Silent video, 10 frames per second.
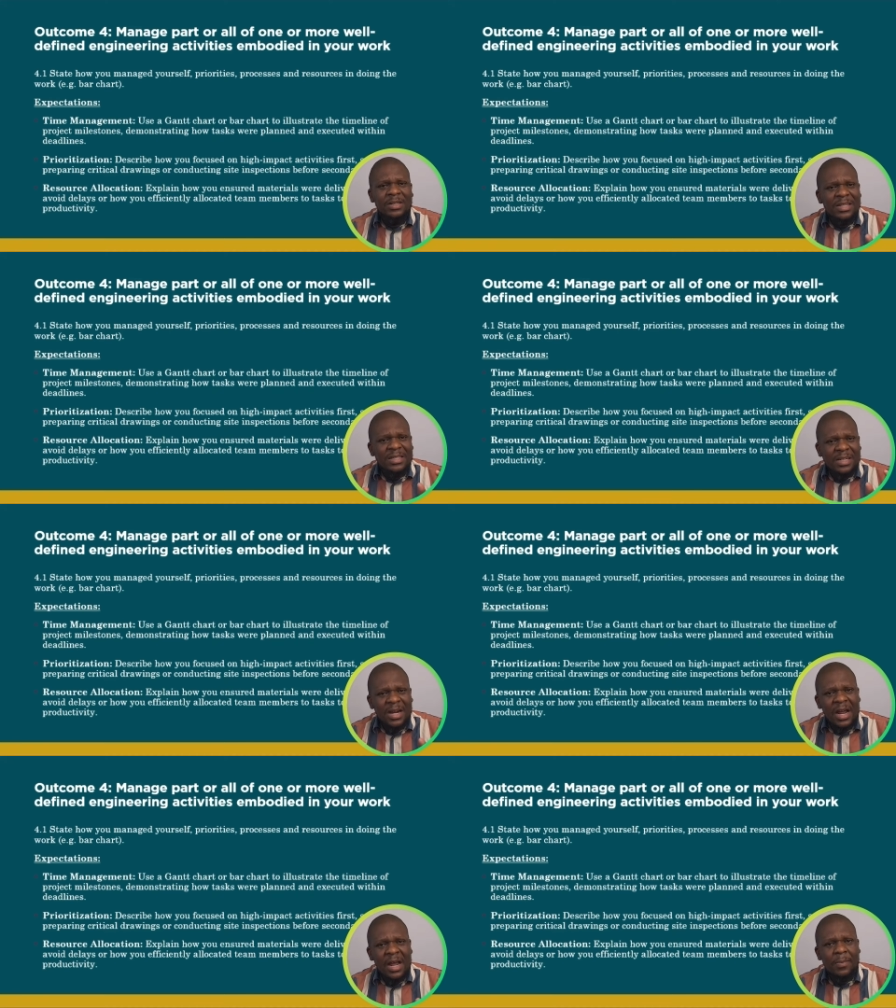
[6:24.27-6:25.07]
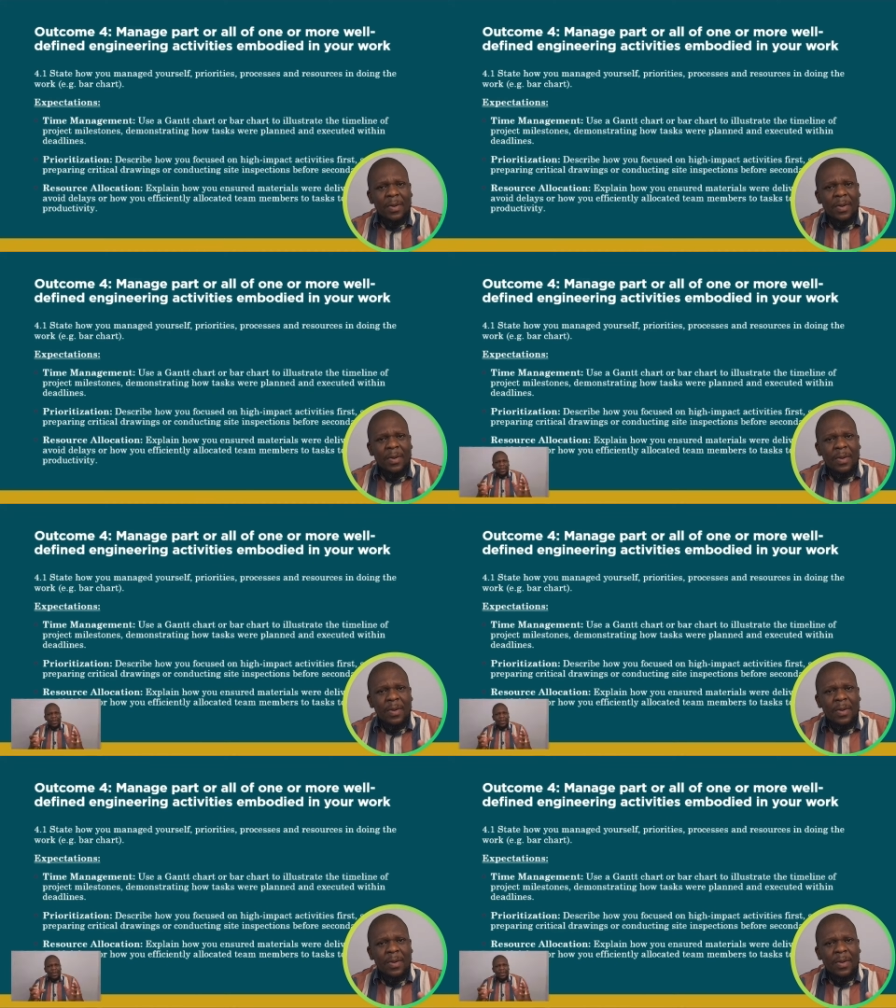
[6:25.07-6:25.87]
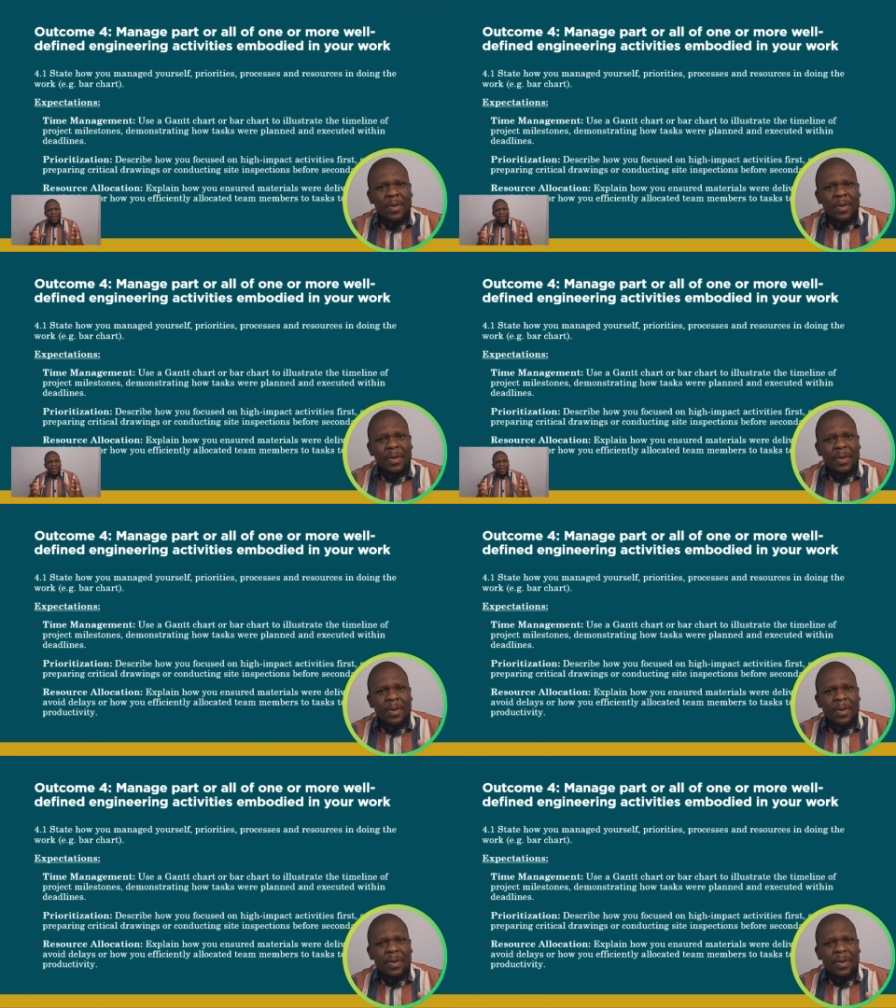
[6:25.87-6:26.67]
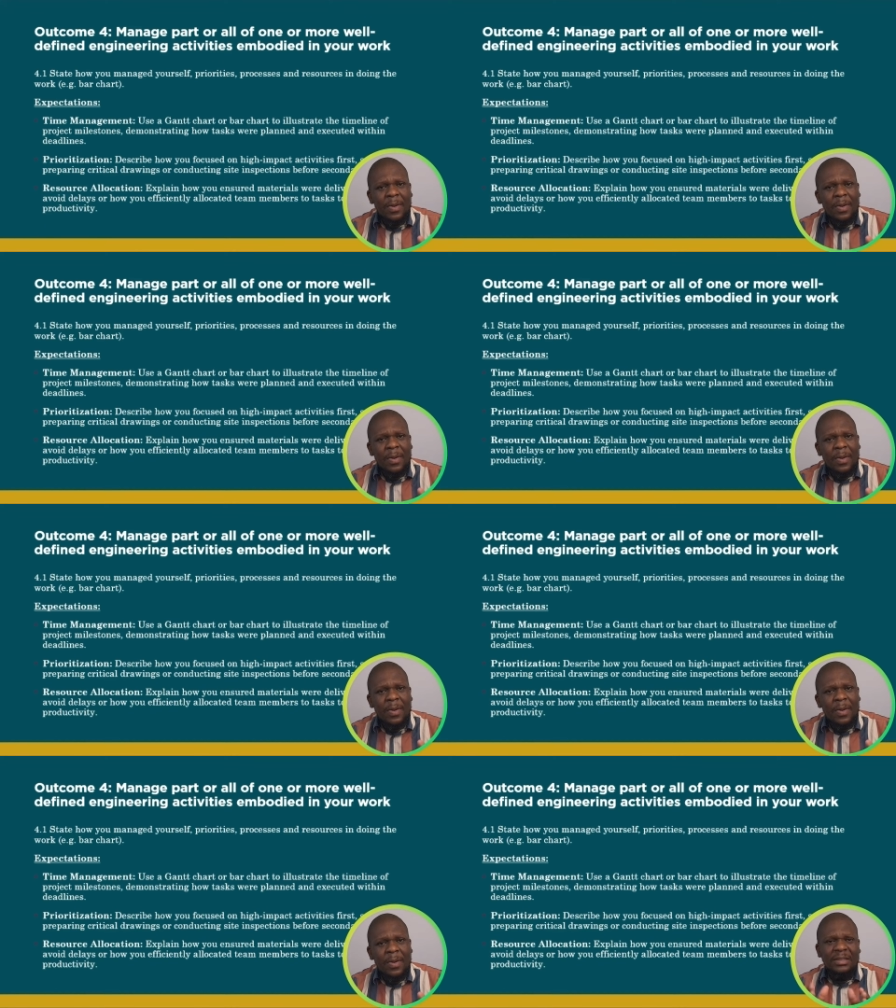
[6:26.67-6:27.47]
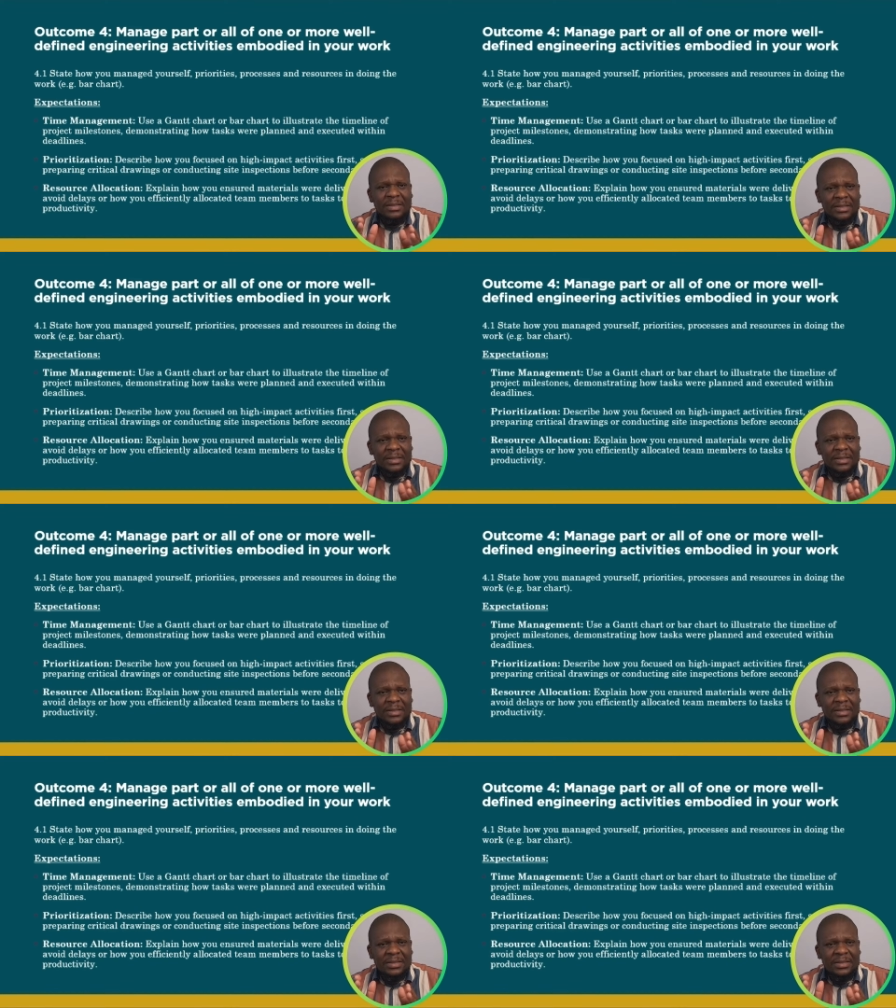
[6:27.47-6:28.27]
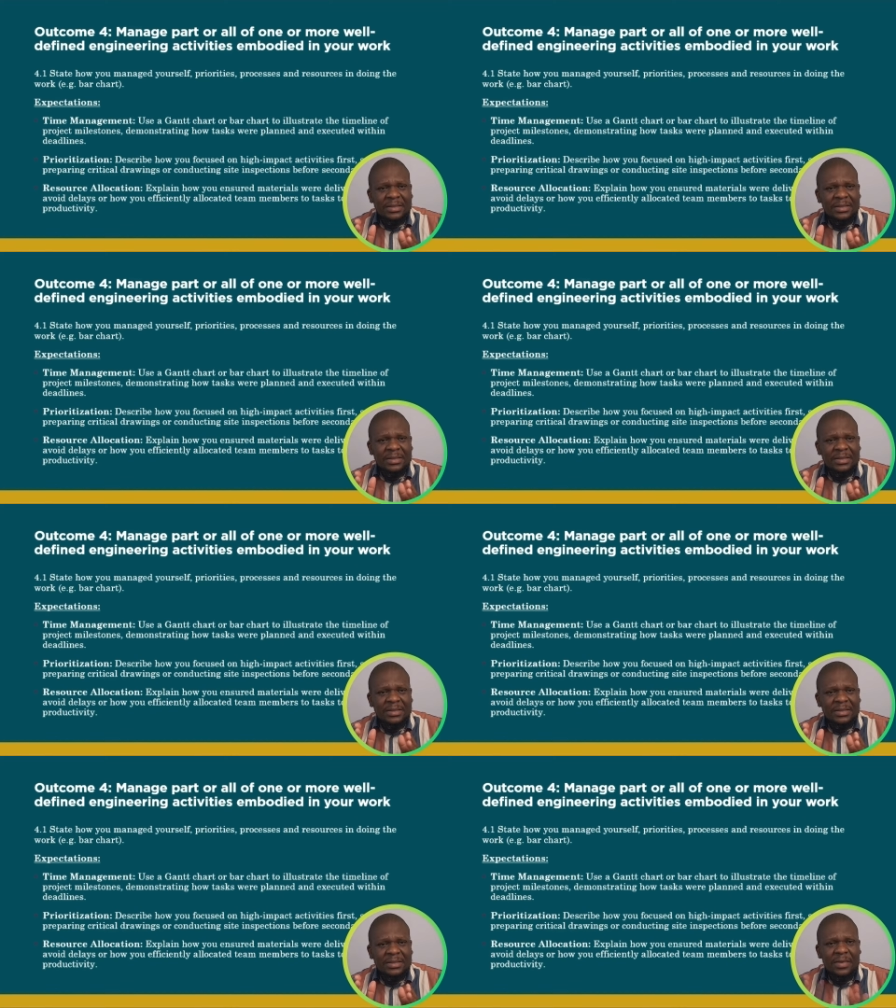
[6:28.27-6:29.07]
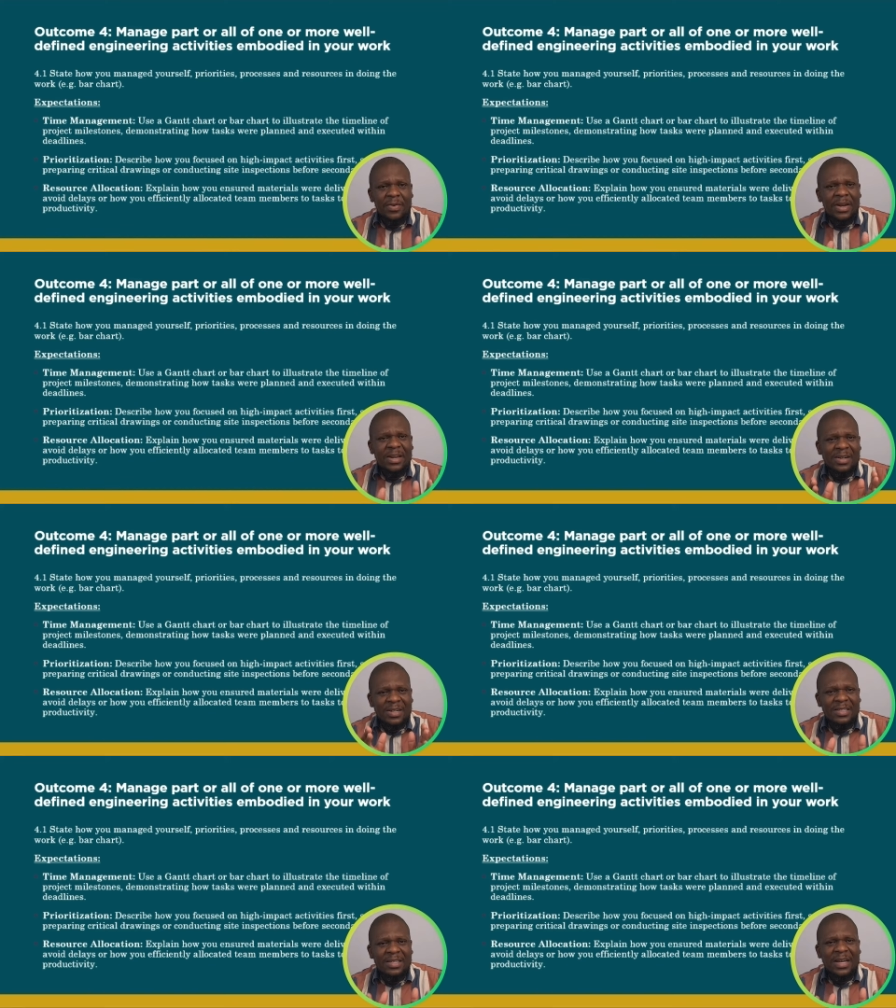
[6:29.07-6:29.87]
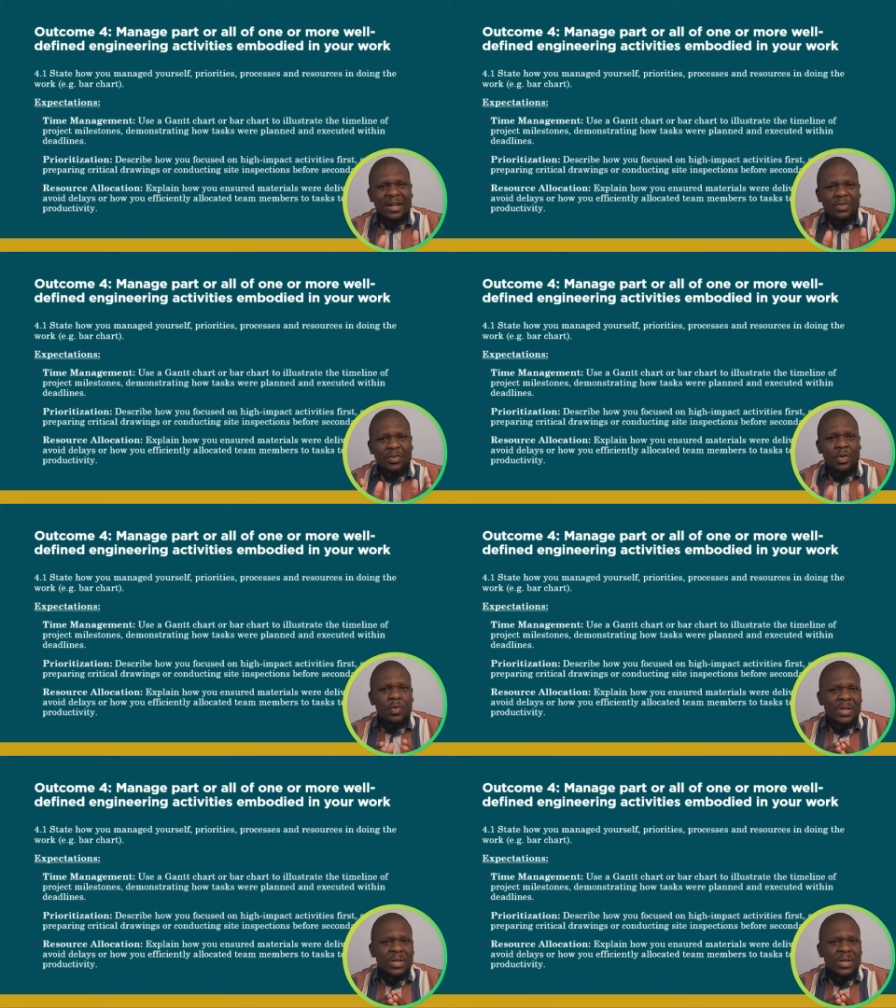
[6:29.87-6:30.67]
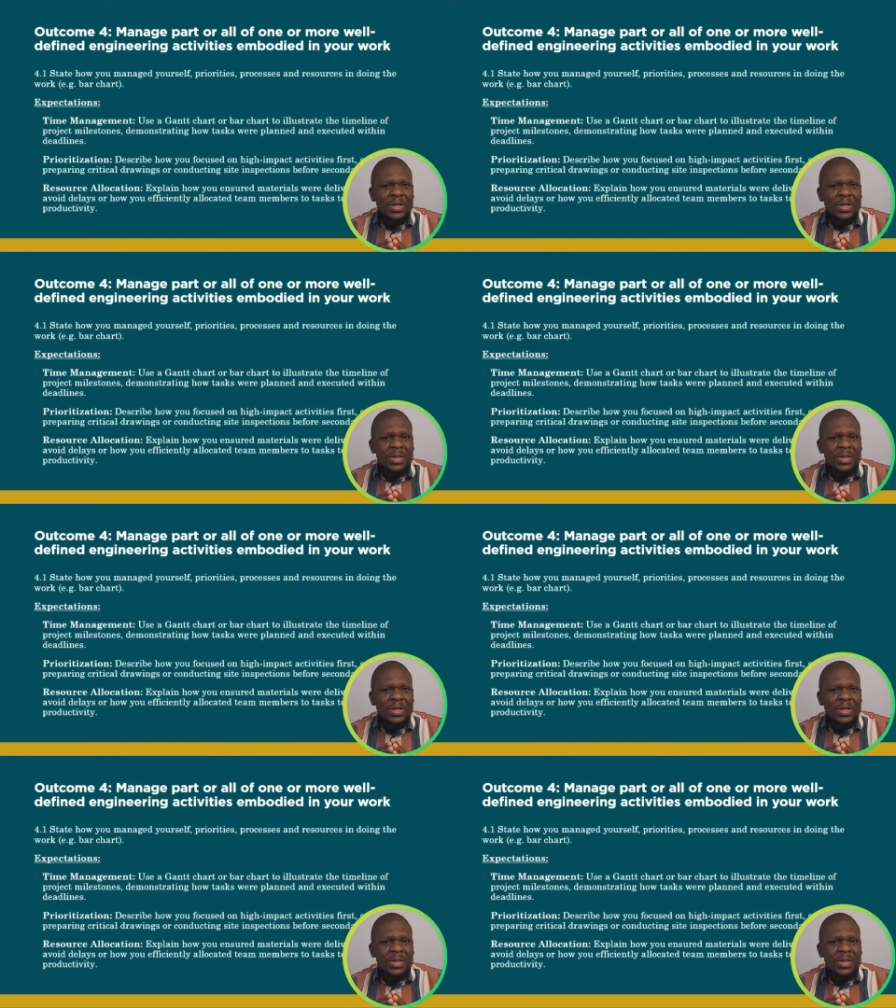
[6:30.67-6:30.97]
Describe how you focused on high impact activities such as preparing critical drawings